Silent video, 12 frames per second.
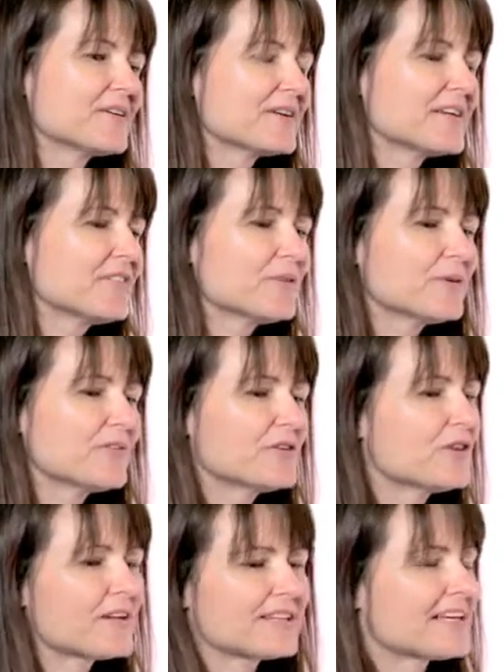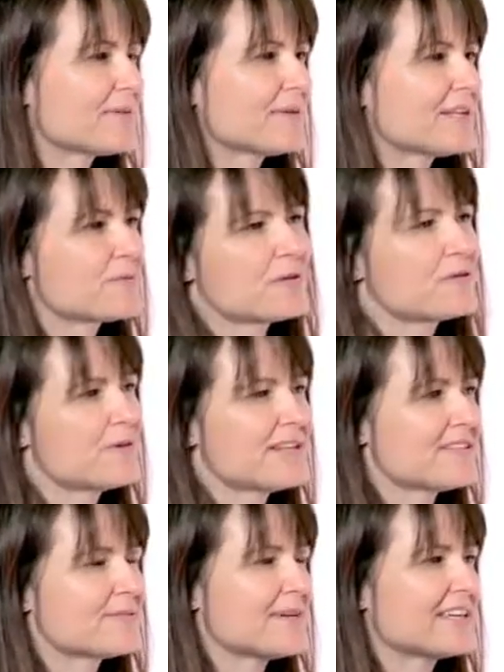if you're not at that place where you're
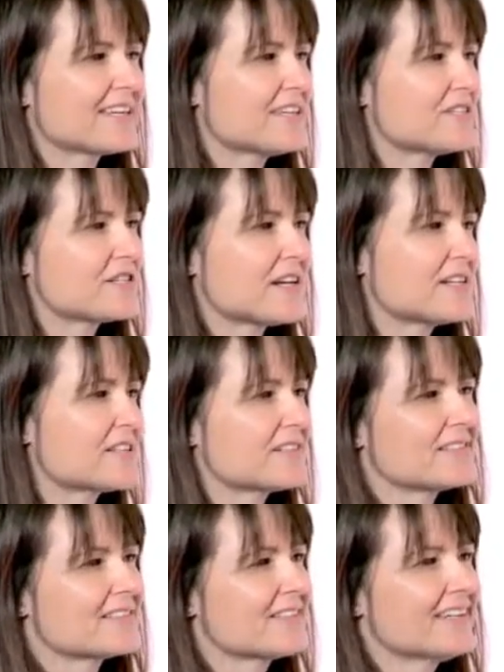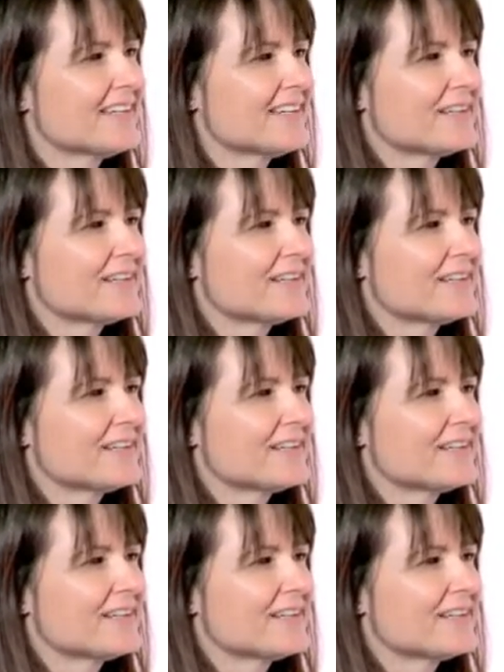ready to make any changes,